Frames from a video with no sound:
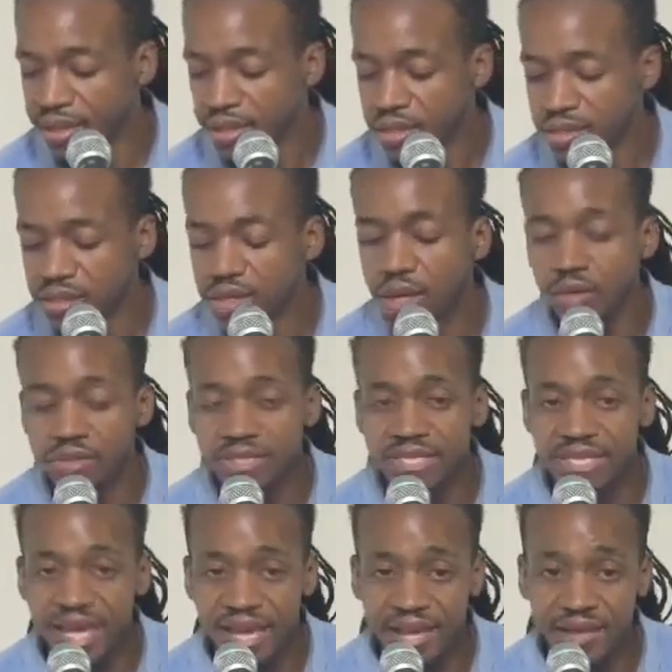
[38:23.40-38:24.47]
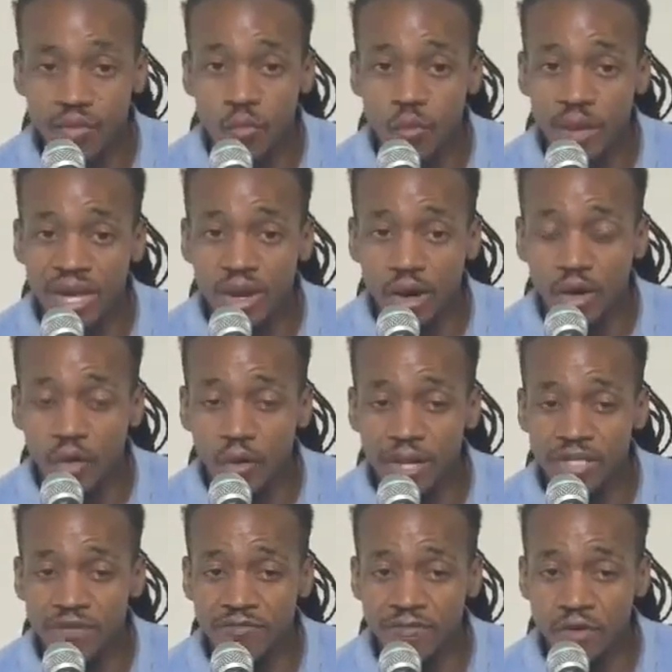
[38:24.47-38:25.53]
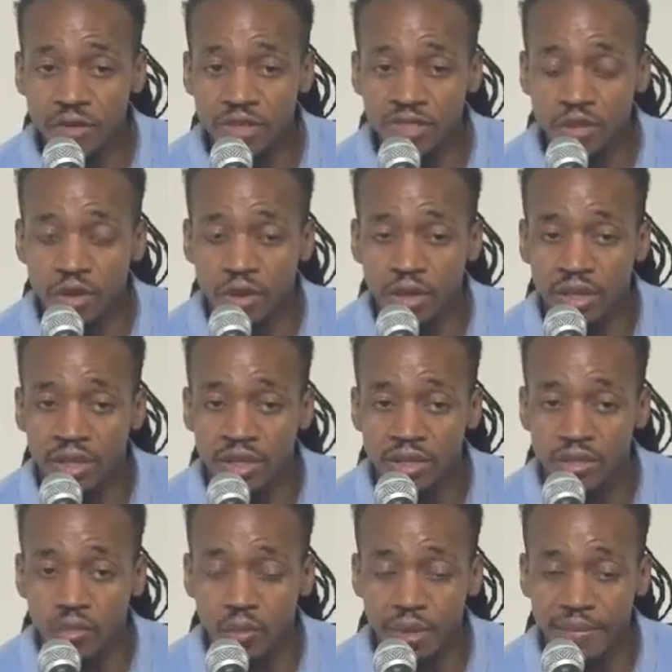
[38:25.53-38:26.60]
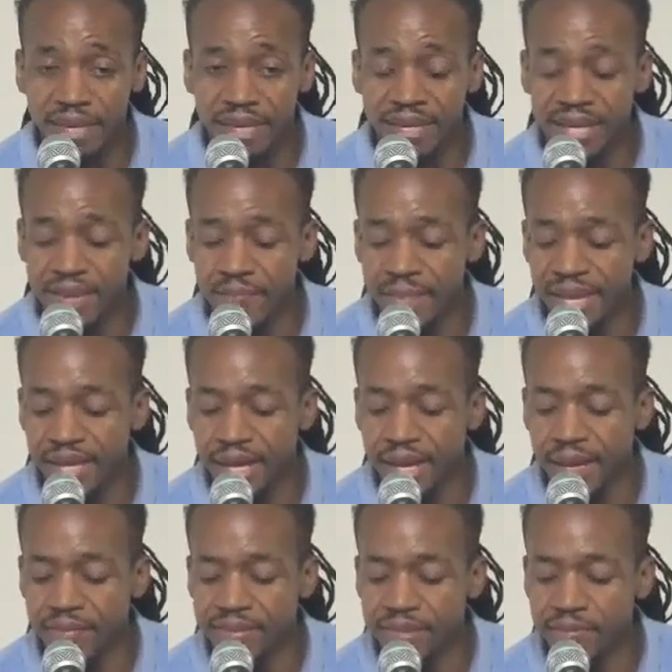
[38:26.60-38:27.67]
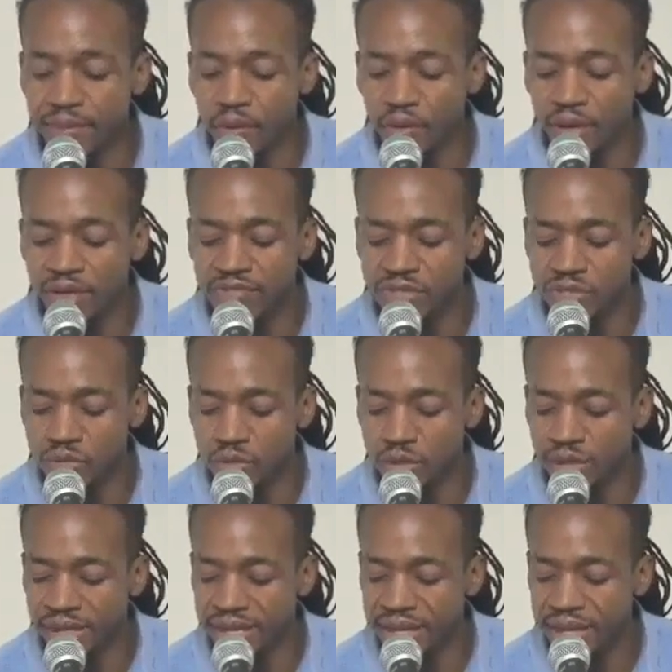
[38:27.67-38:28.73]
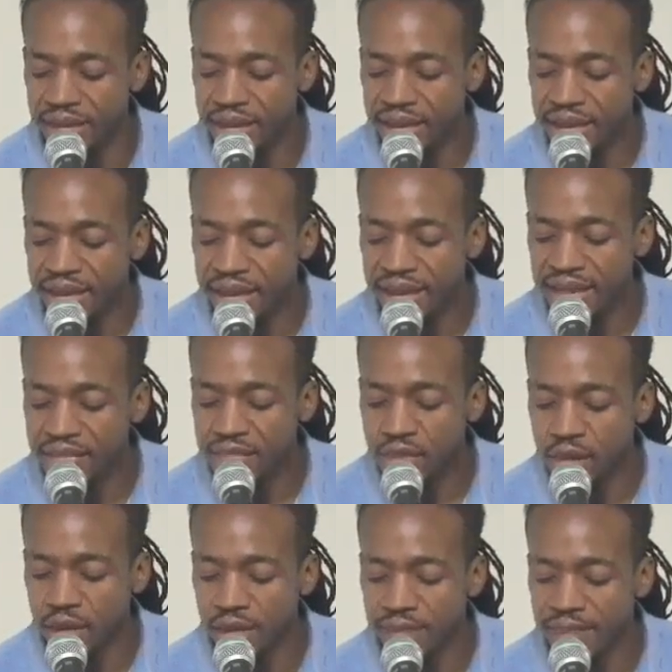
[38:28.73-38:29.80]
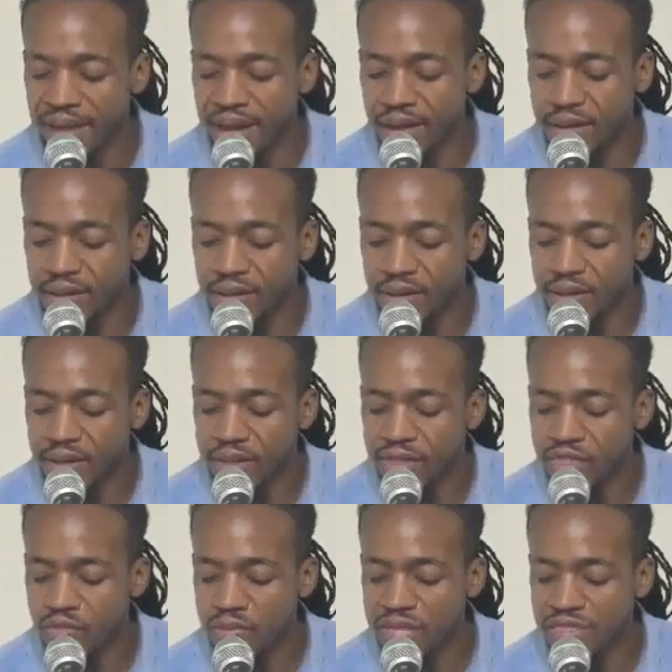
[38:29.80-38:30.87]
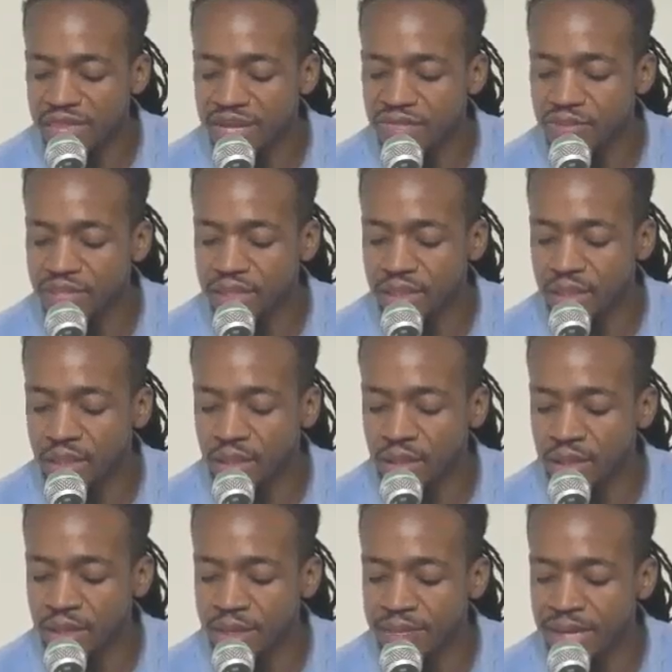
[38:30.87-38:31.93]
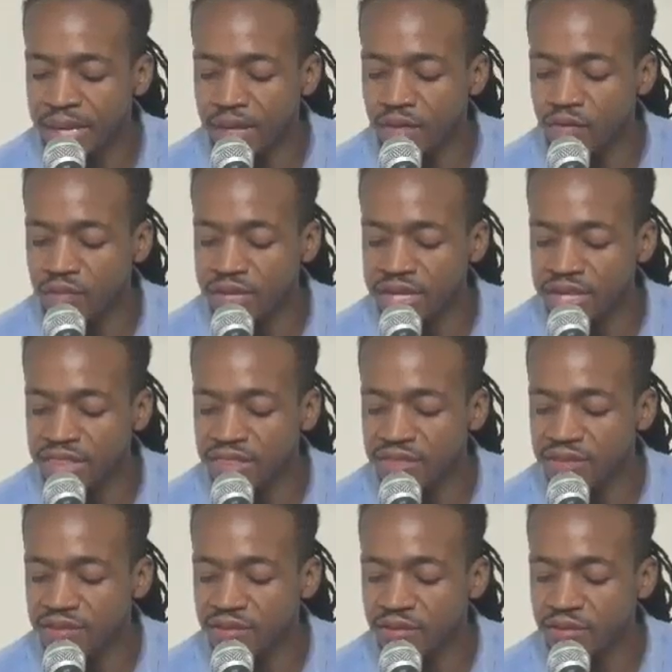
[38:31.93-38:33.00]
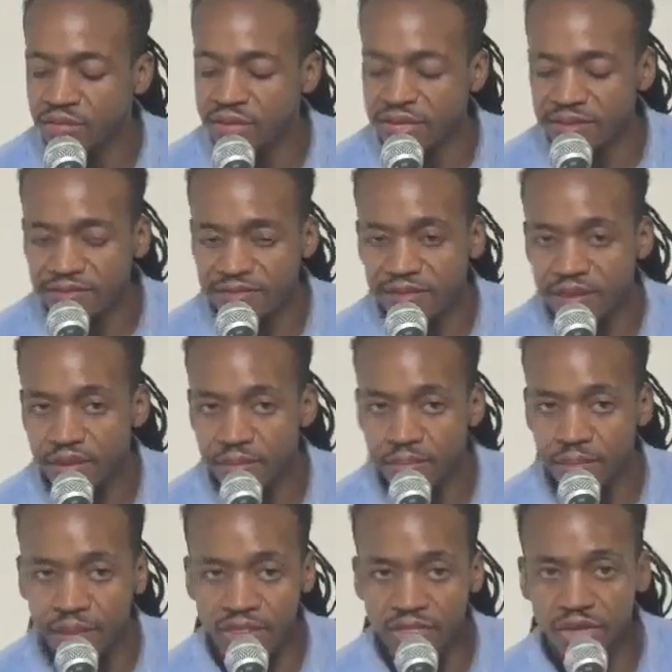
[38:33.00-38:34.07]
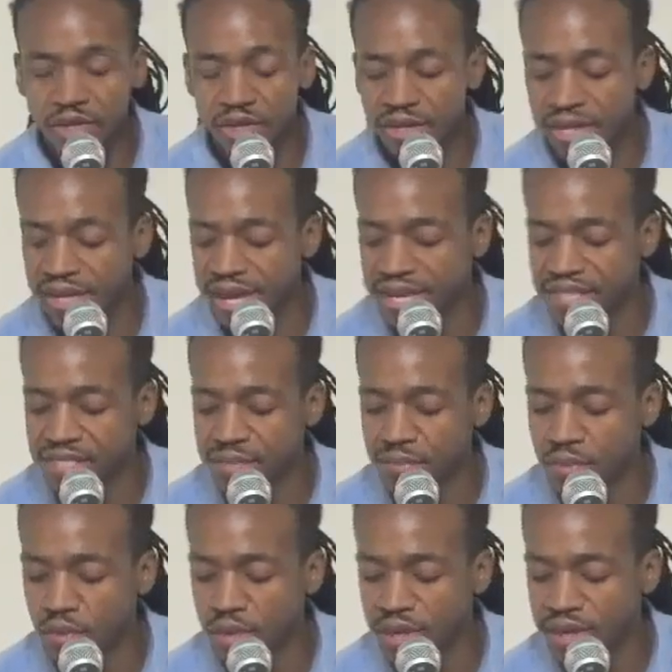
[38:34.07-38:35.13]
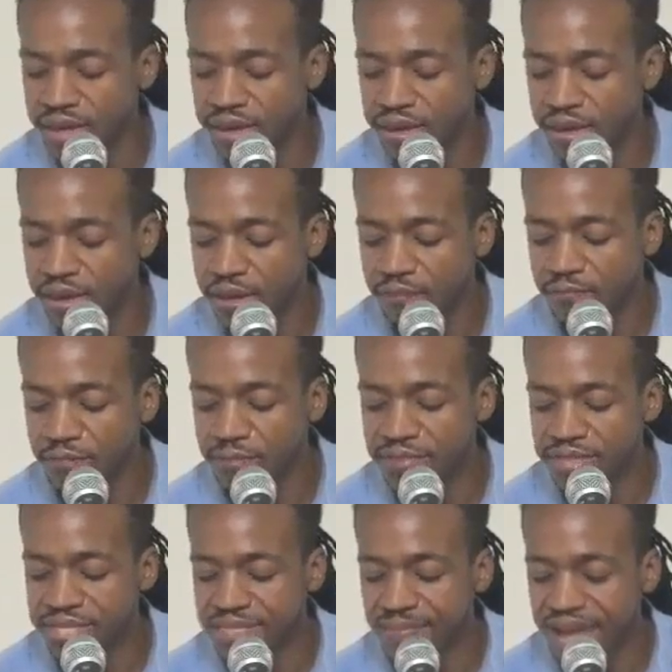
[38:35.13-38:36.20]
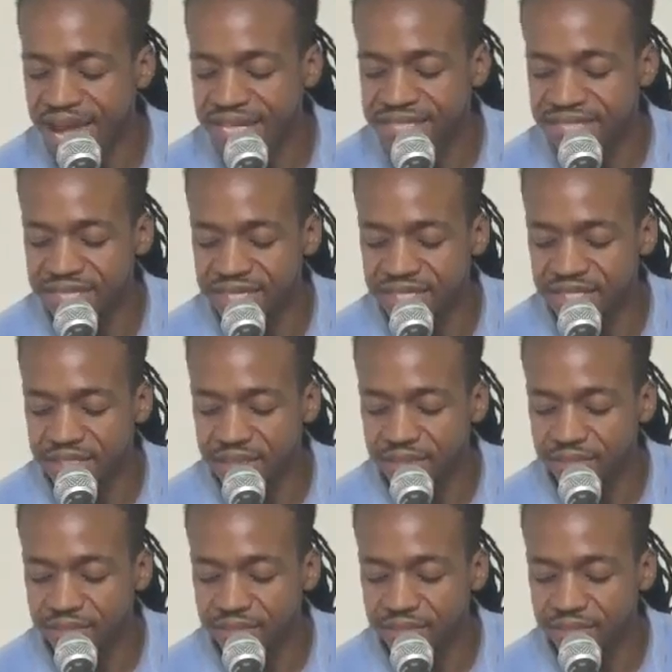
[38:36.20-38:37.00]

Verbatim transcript: So today we are going to focus on the women that make up the bulk of the story and talk about three things we can learn about grief, grief, motherhood, and support from this passage.